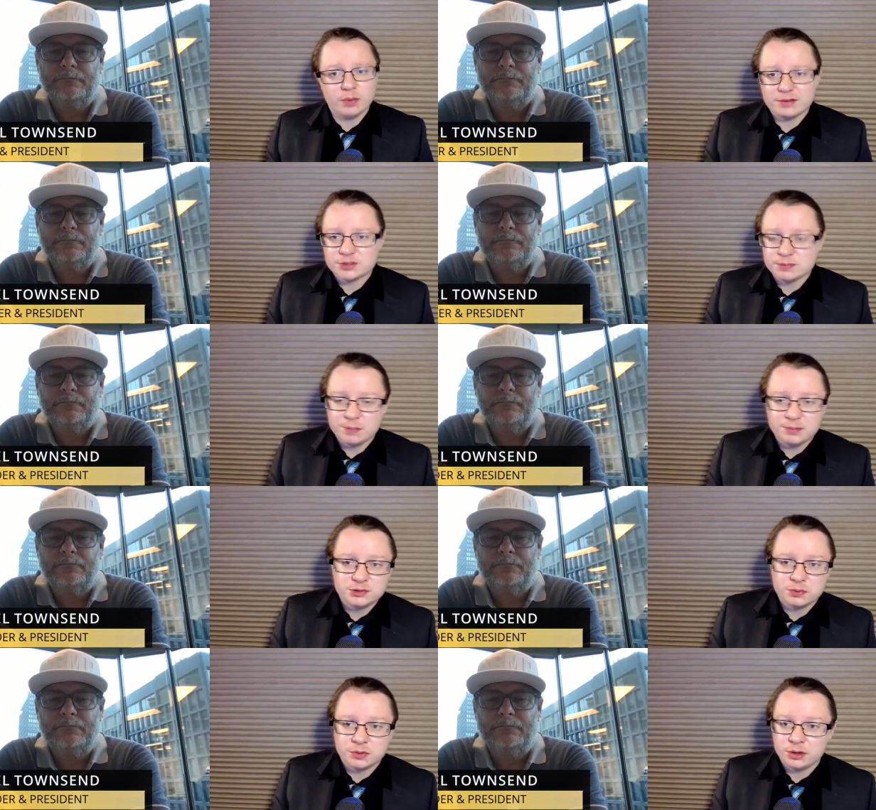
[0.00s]
Speaker 1: We have some
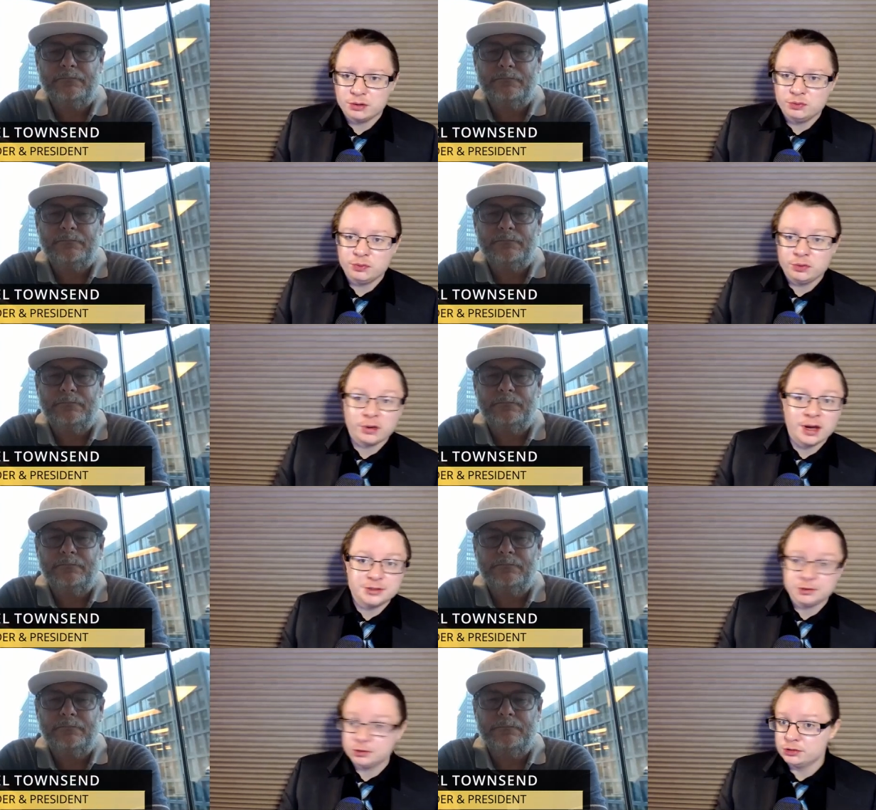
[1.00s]
updates we want to go through with you
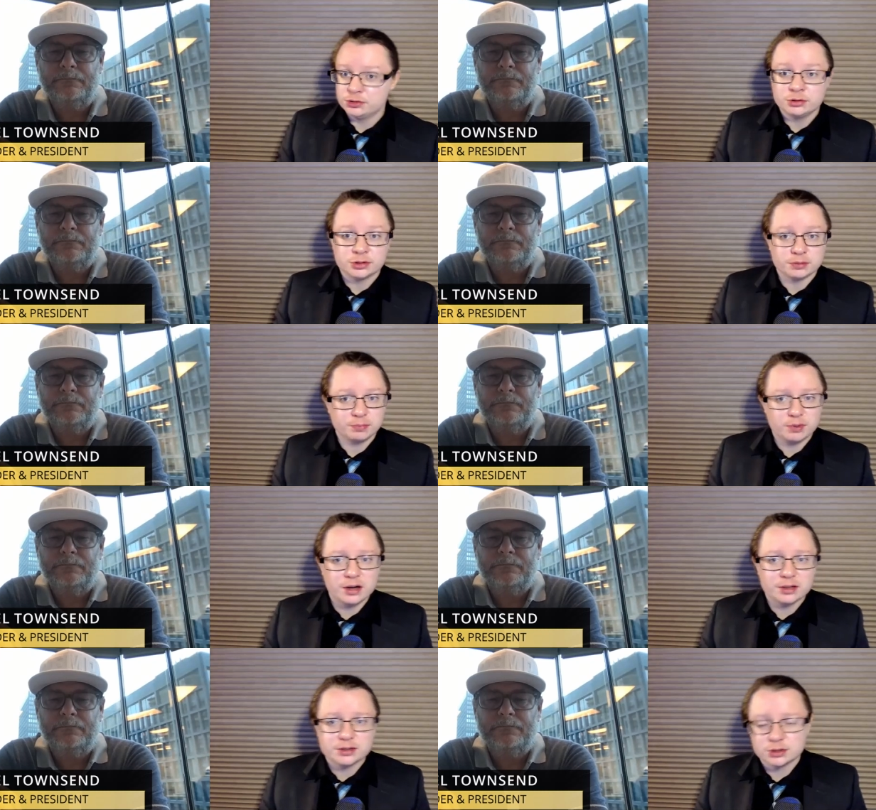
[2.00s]
guys, introduce you to some
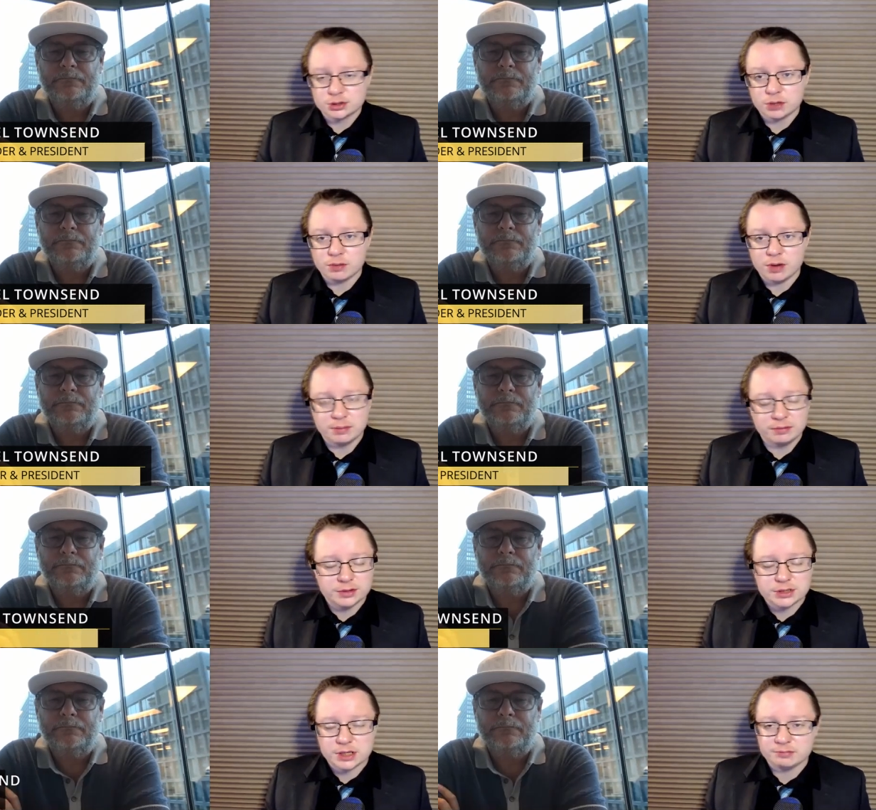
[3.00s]
products and so on. But
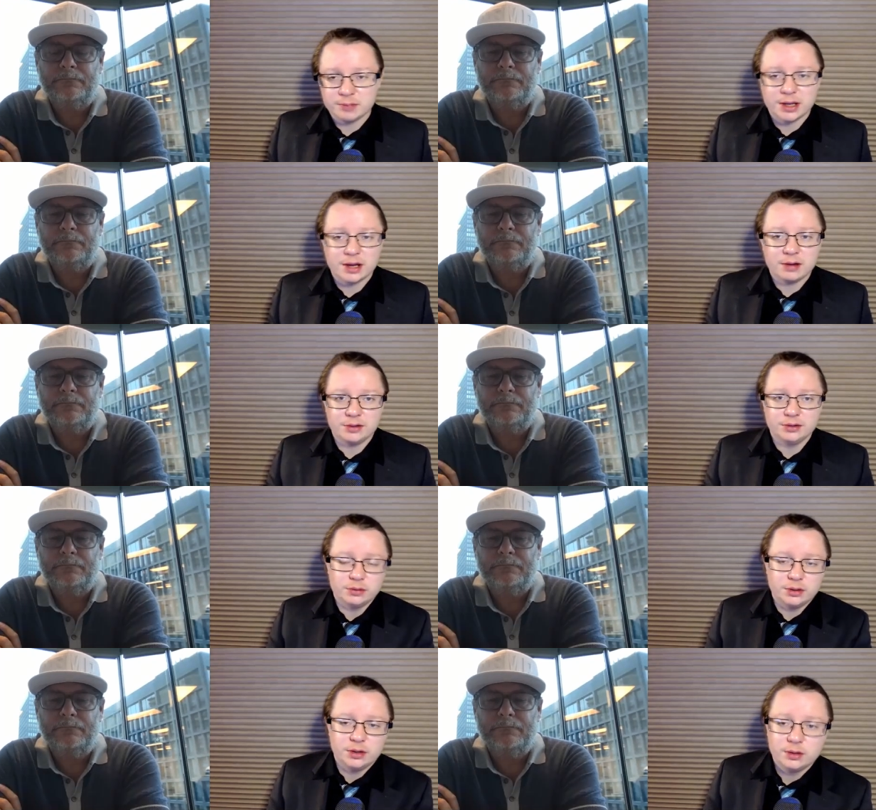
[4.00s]
first off, Mike, how are you
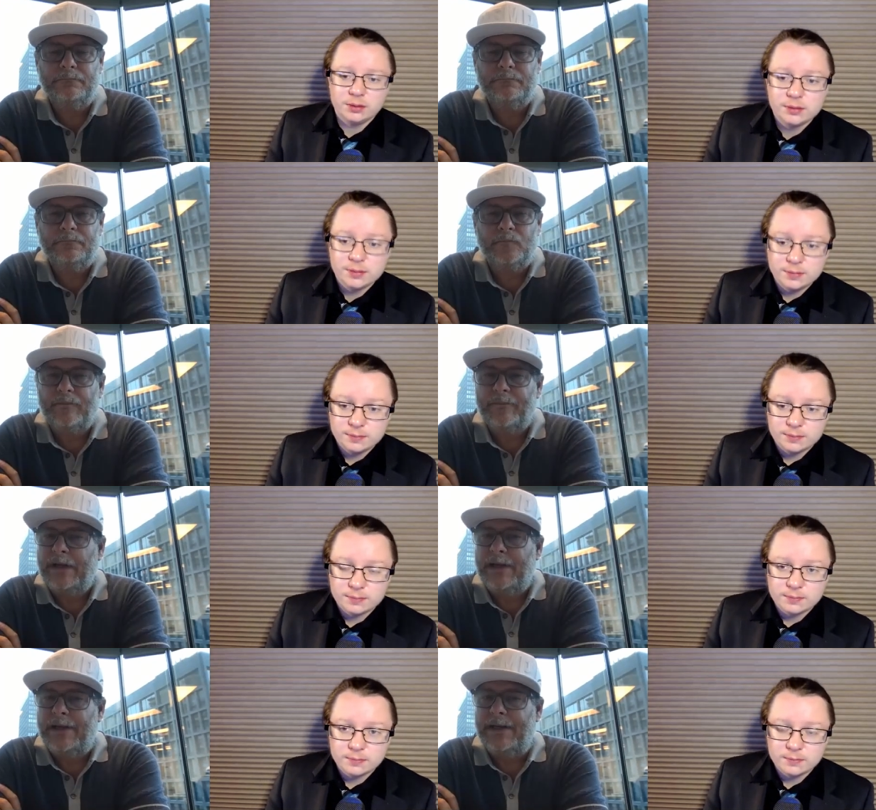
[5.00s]
doing?
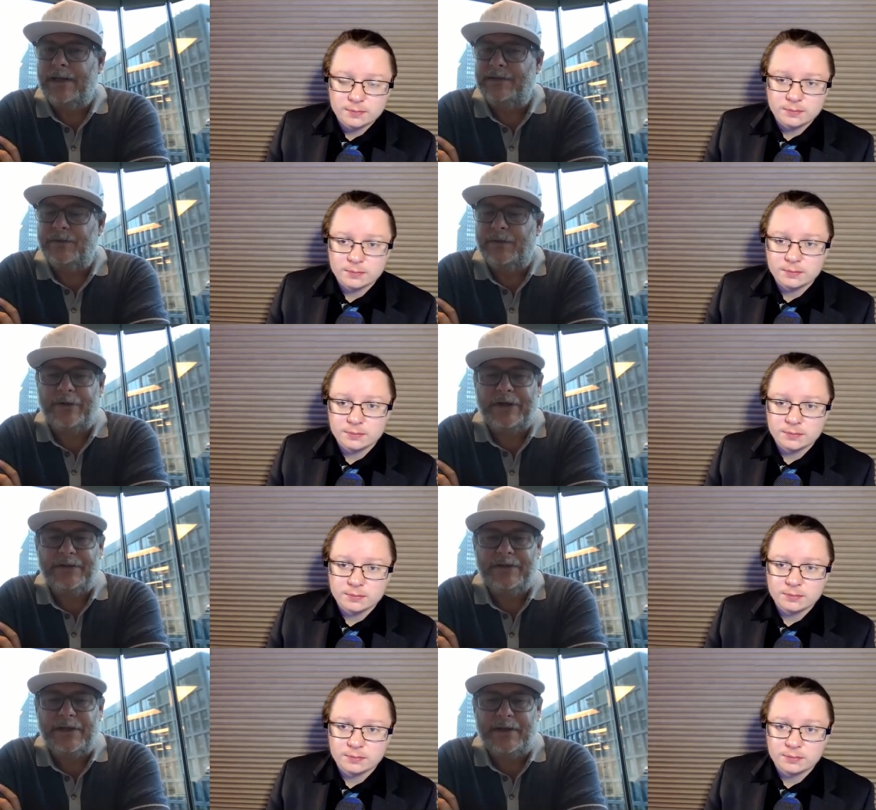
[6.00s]
Speaker 2: Uh, doing pretty
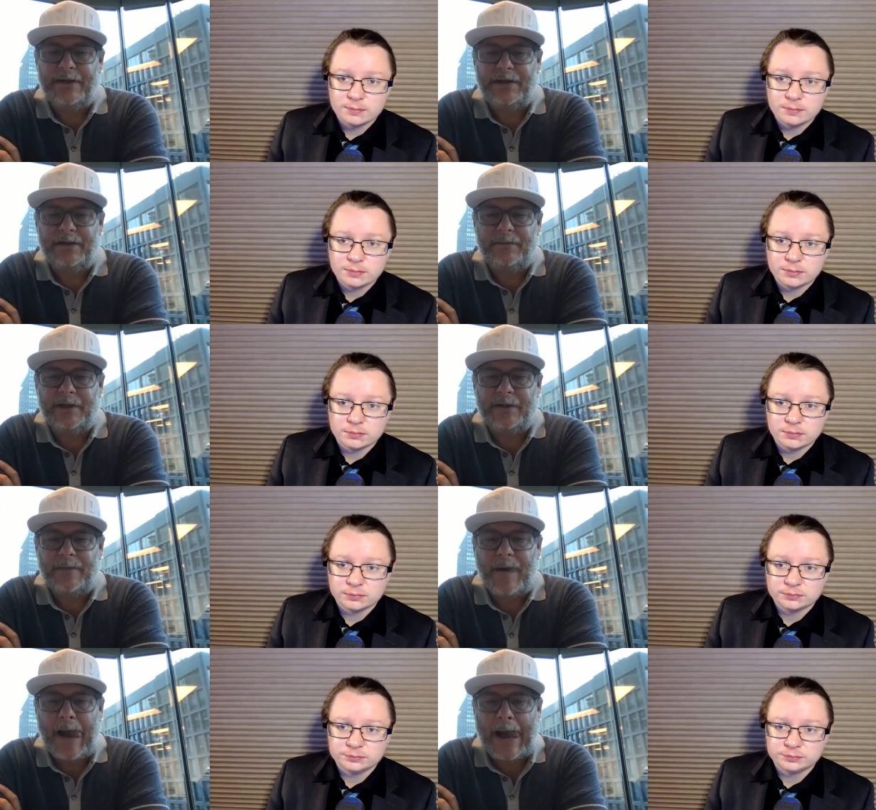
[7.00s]
good today. Thank you,
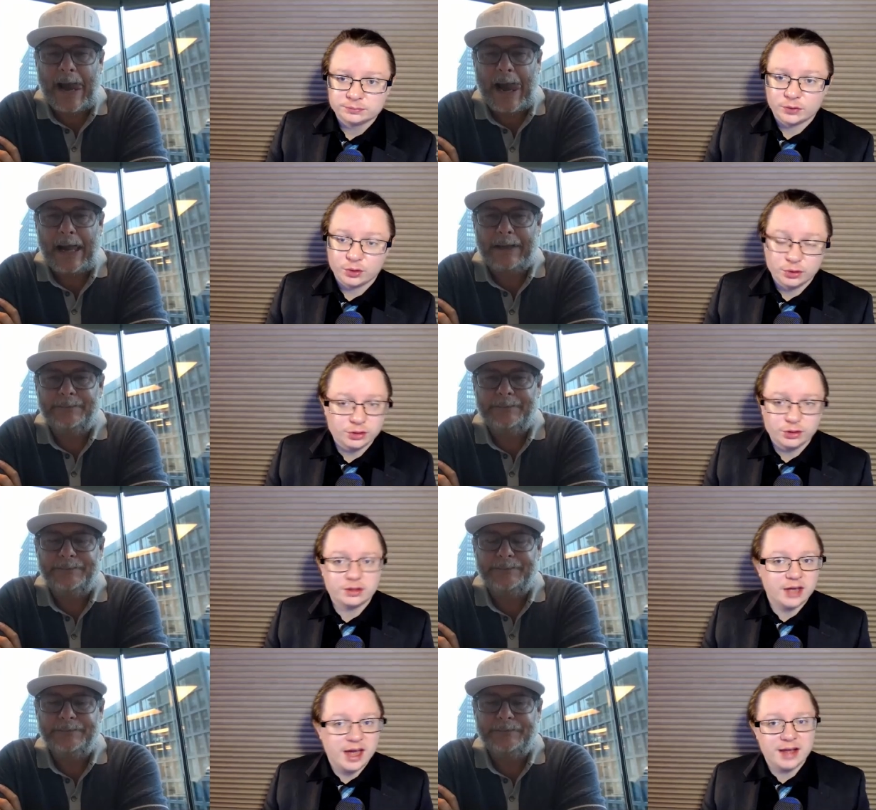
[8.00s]
Michael.
Speaker 1: Good,
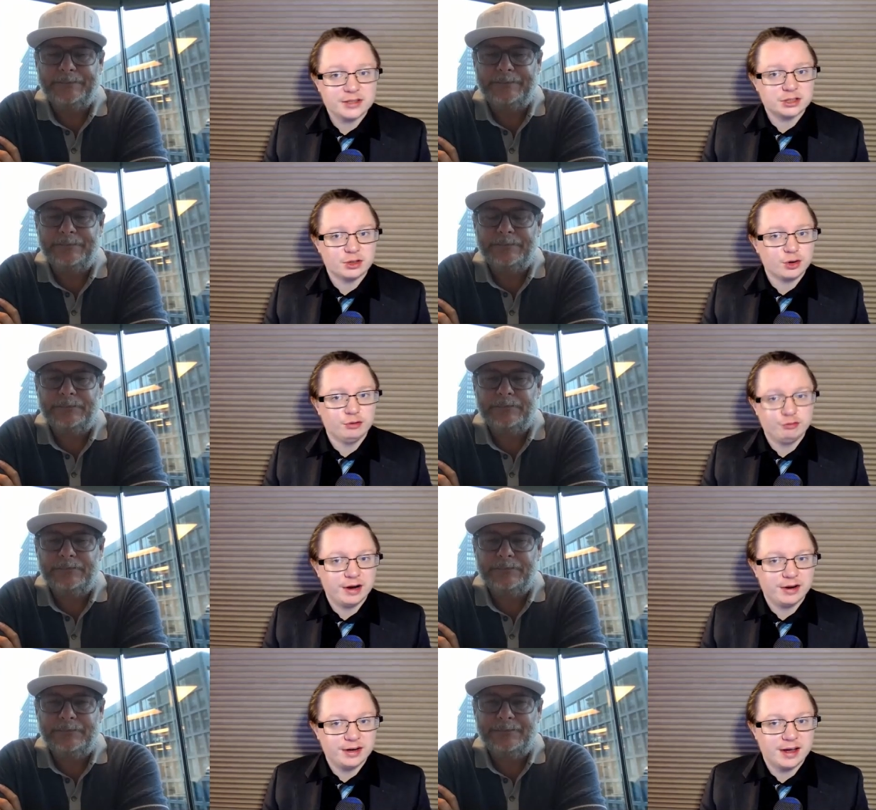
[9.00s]
good. The hat's looking
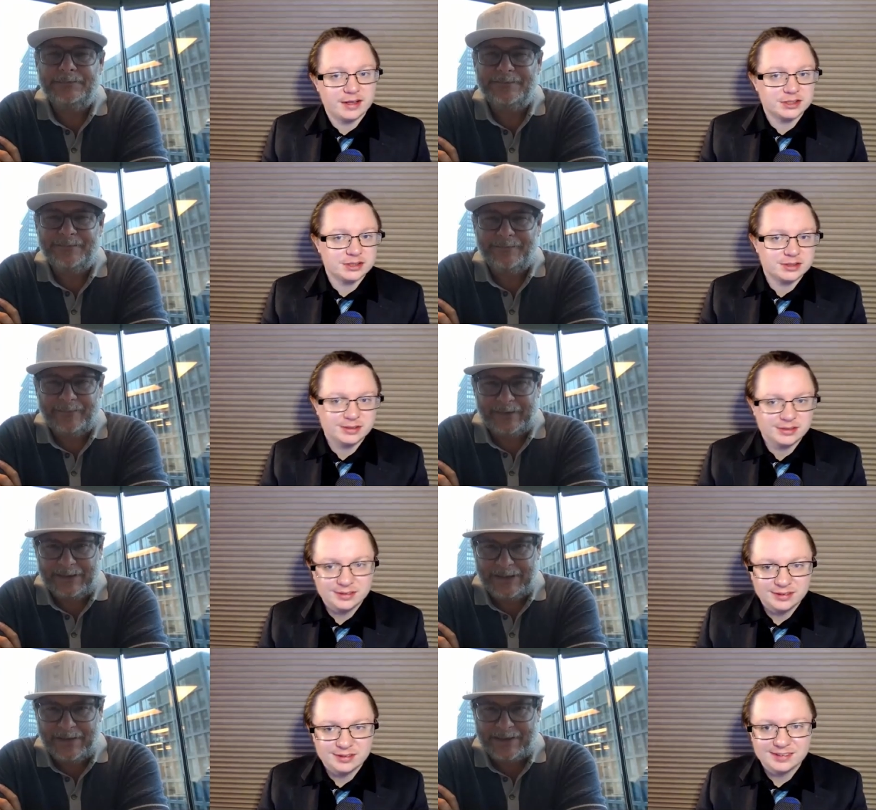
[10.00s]
very nice.
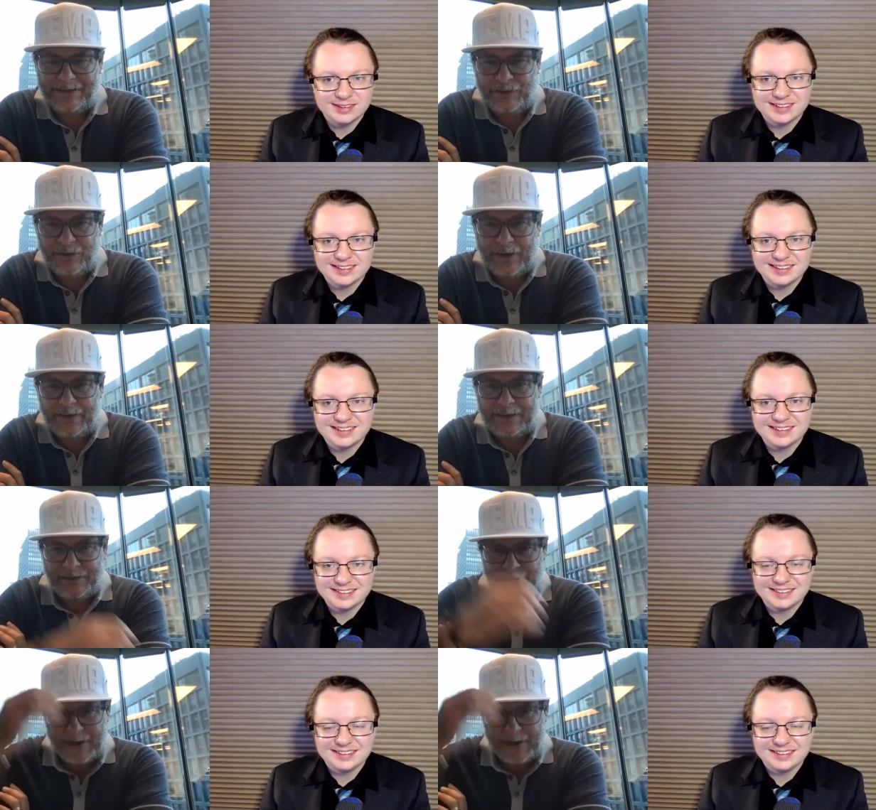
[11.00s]
Speaker 2: Yeah, that's a new that's a new